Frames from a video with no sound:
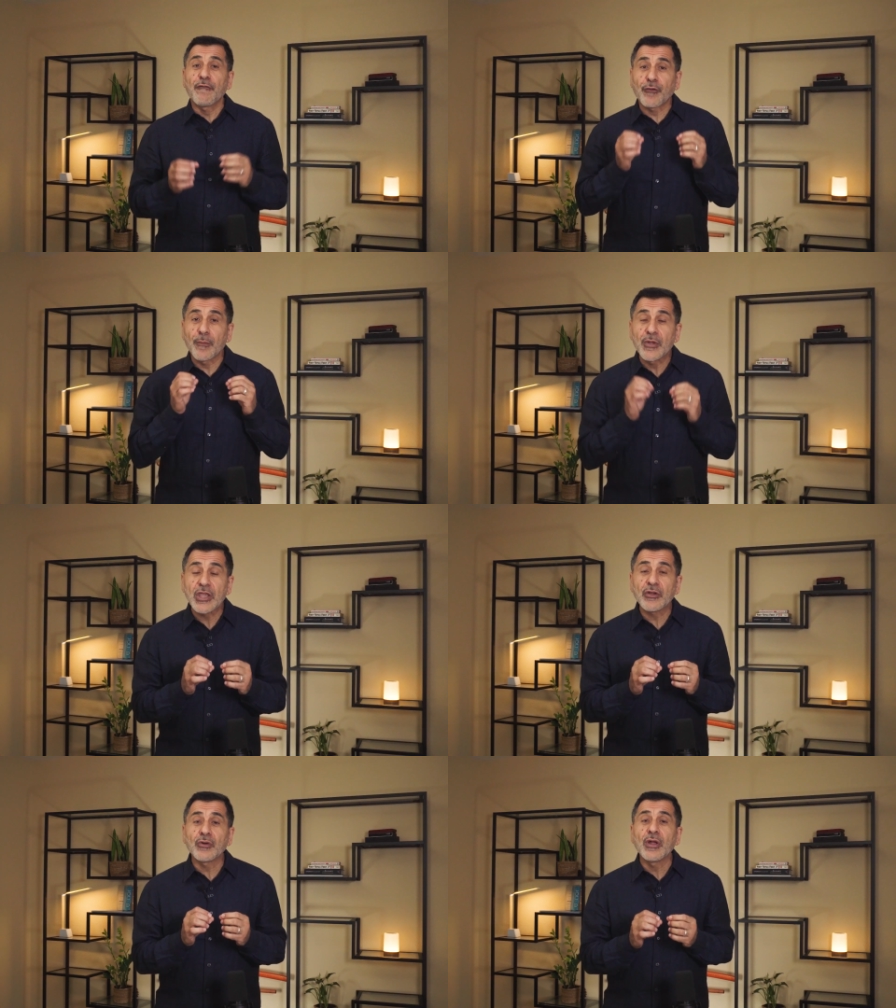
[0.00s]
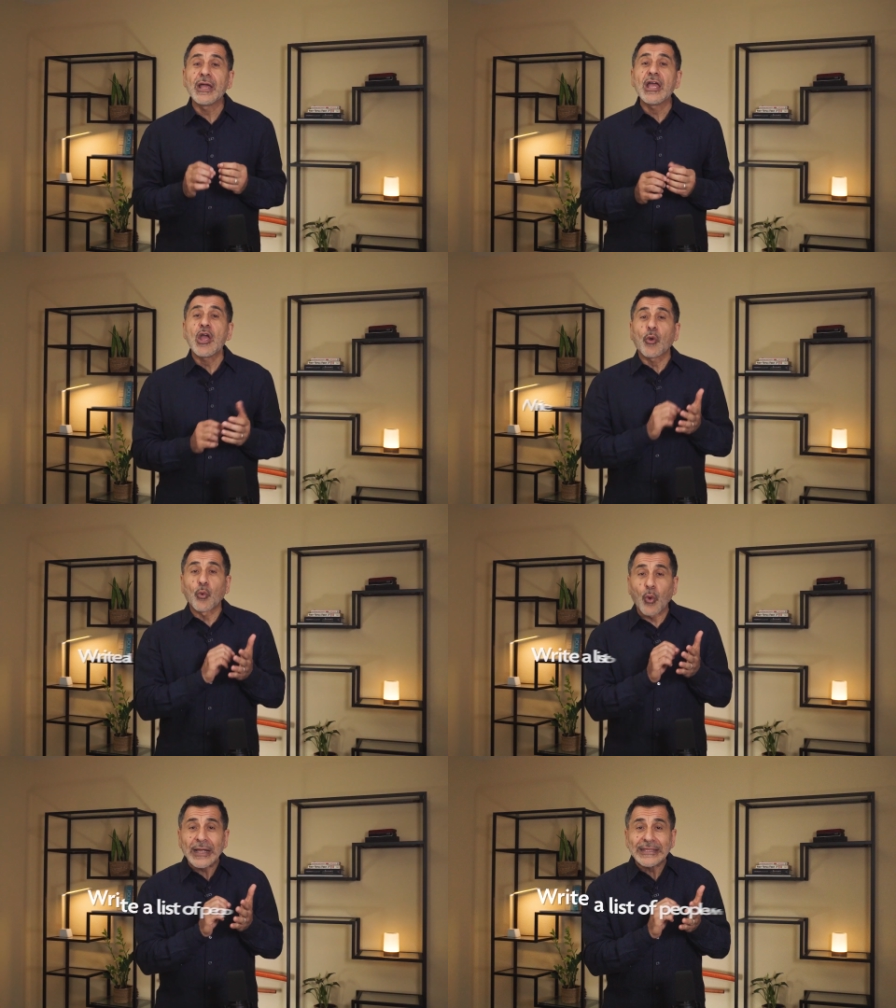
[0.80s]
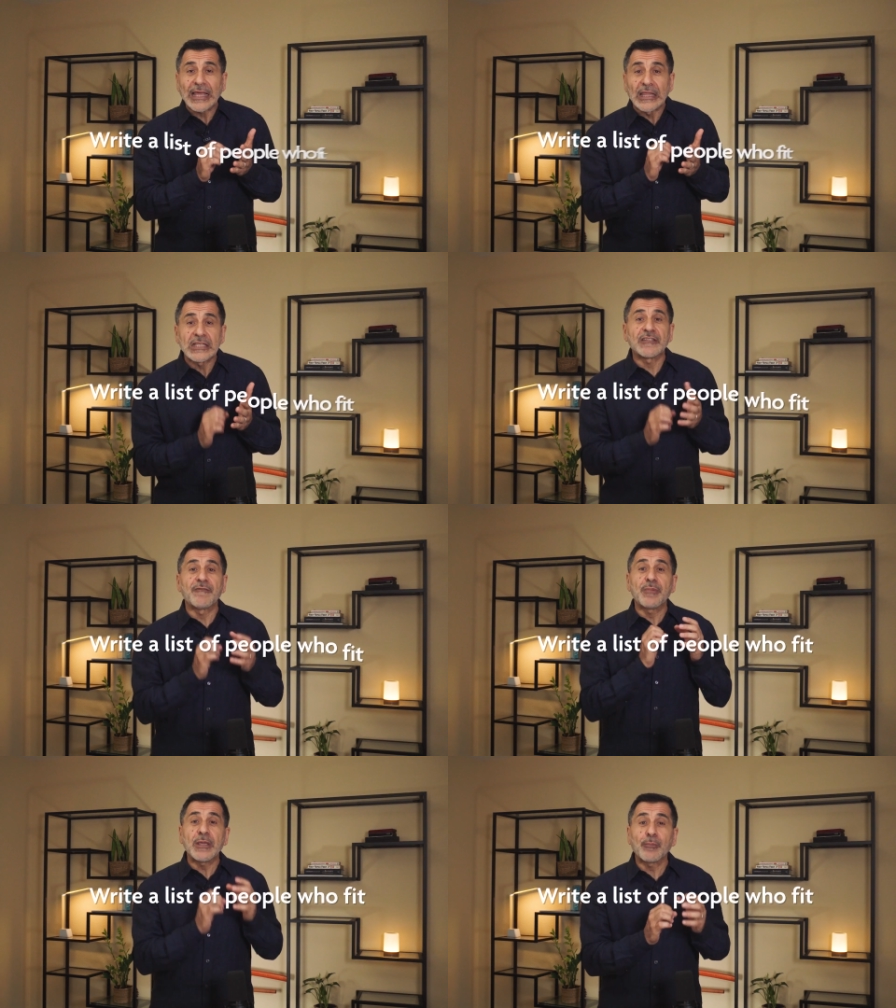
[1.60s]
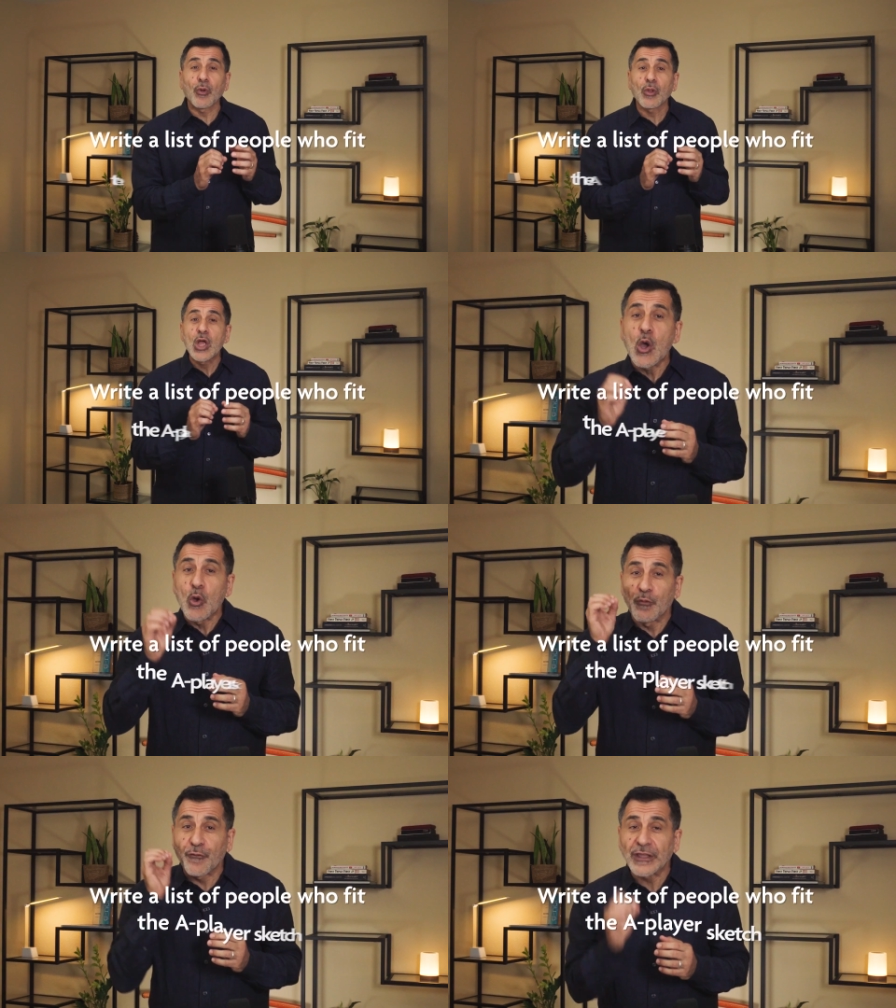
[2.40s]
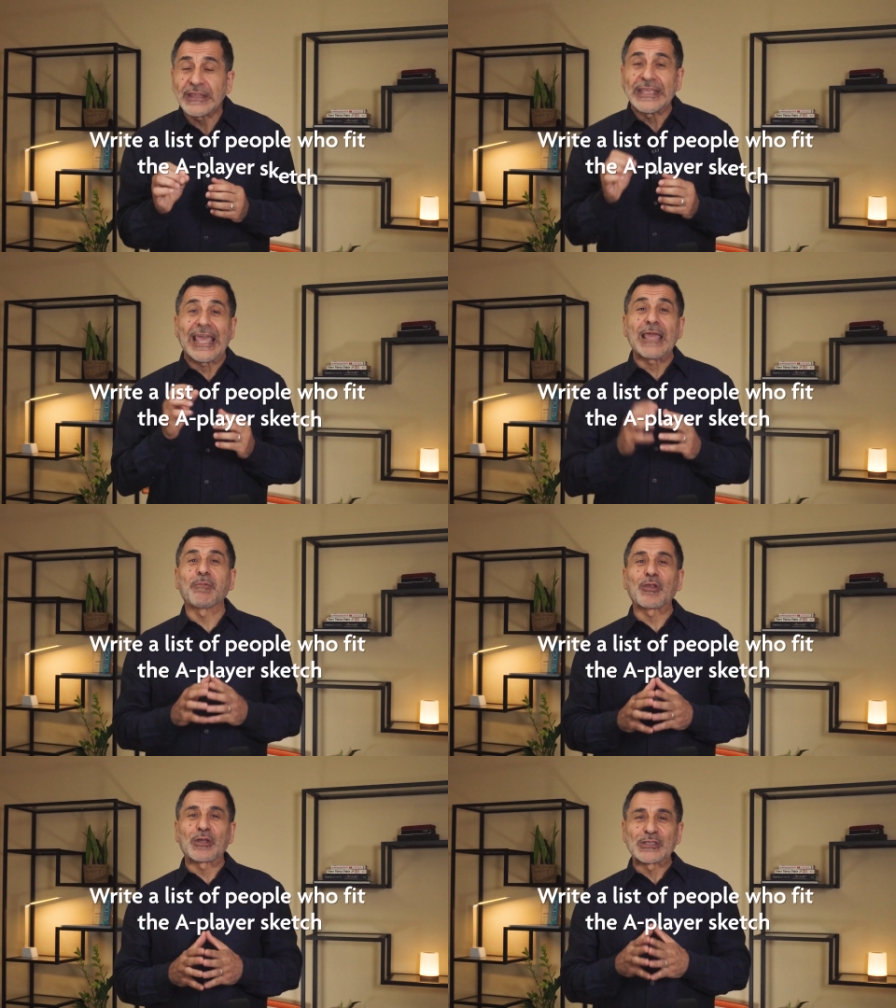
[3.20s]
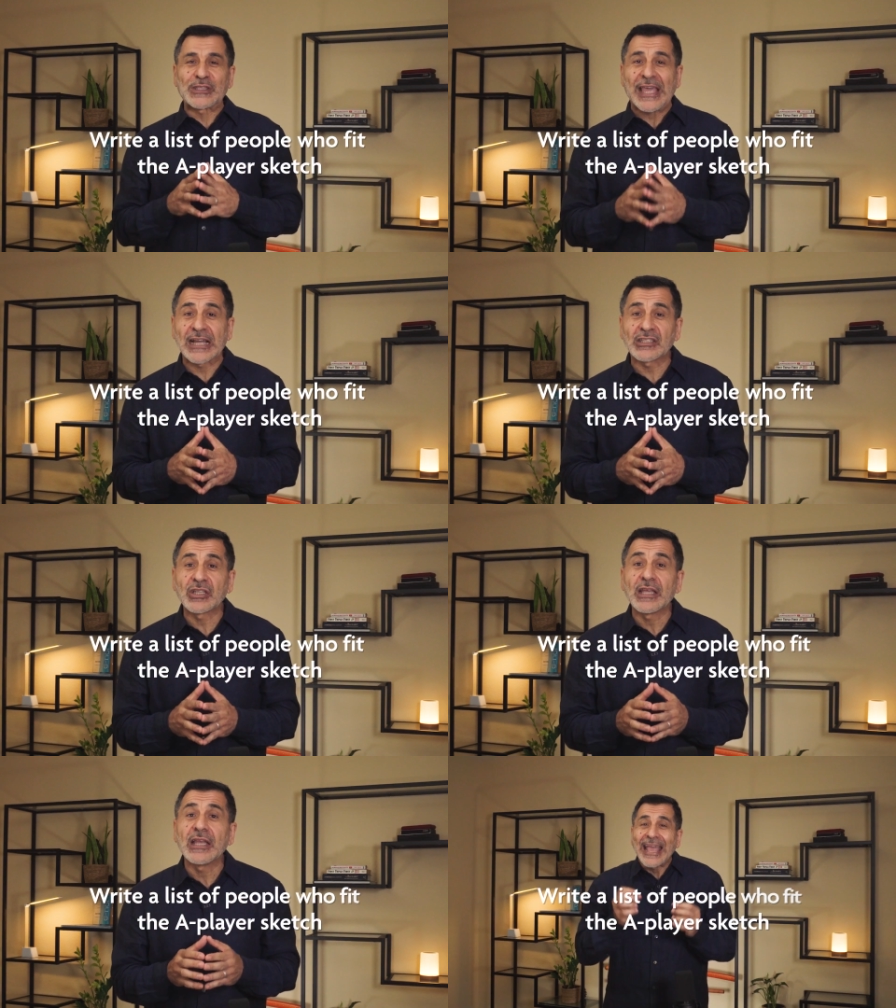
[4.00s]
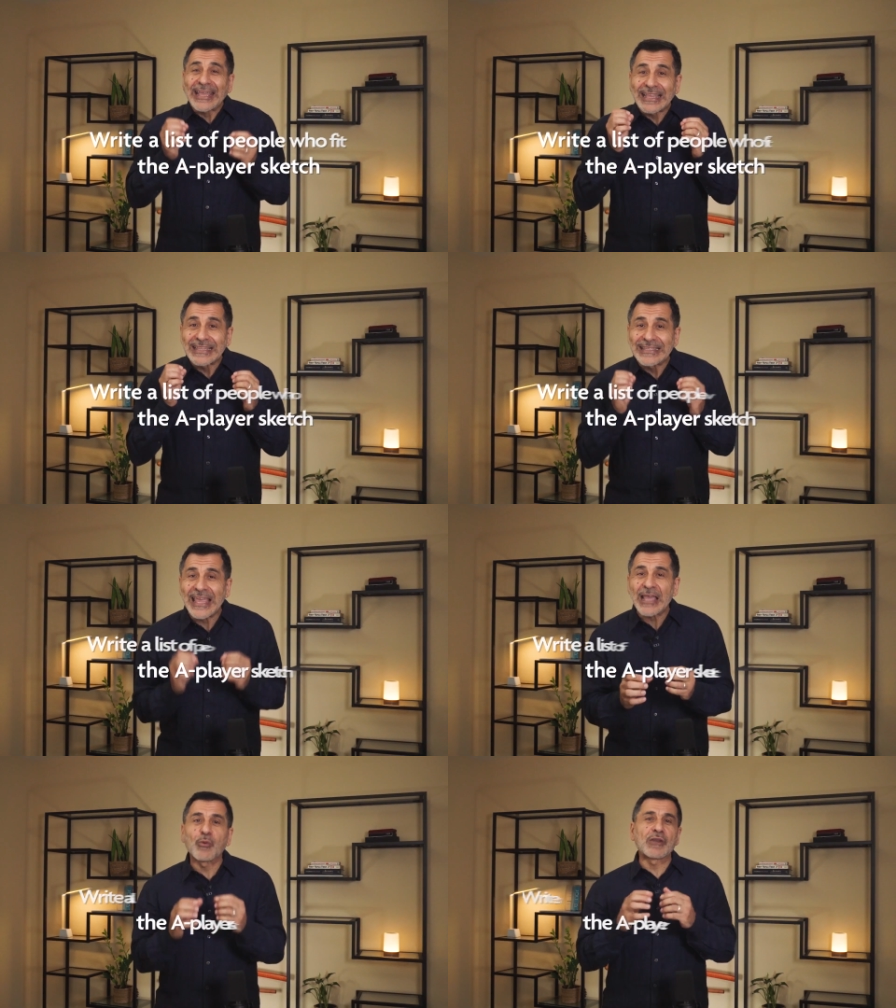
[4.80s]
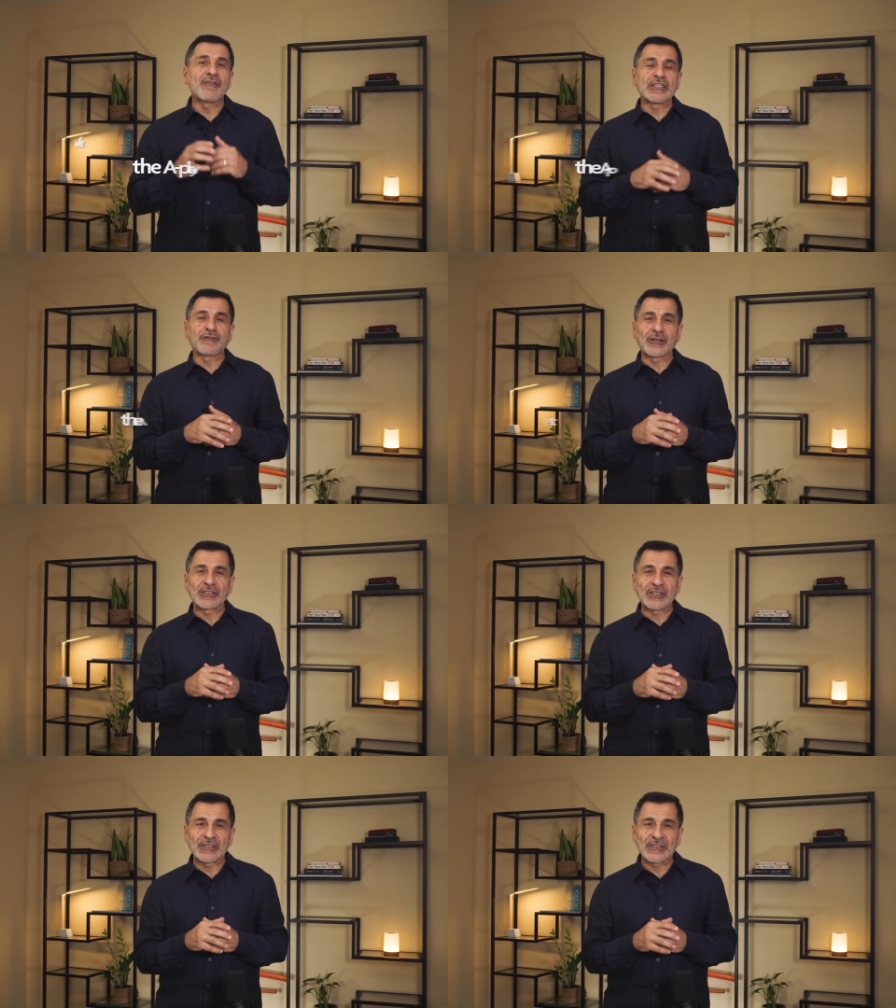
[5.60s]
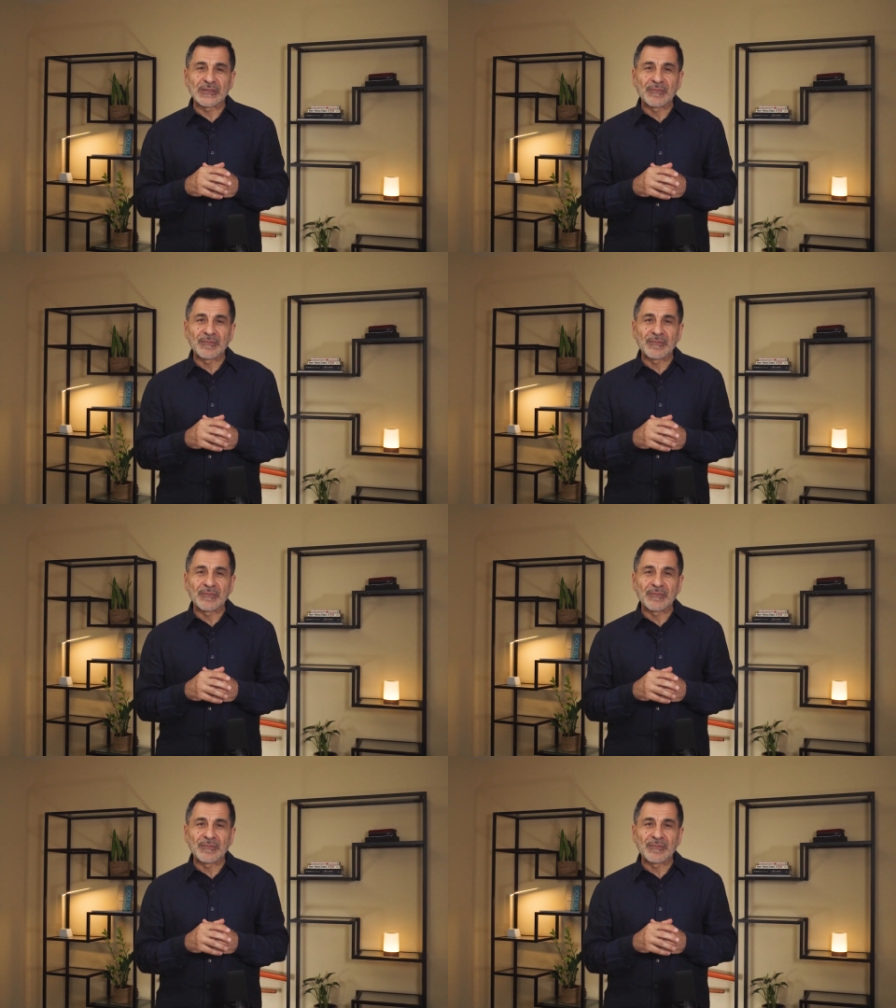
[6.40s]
From here, write a list of people who fit the A player sketch and can take one of these functions.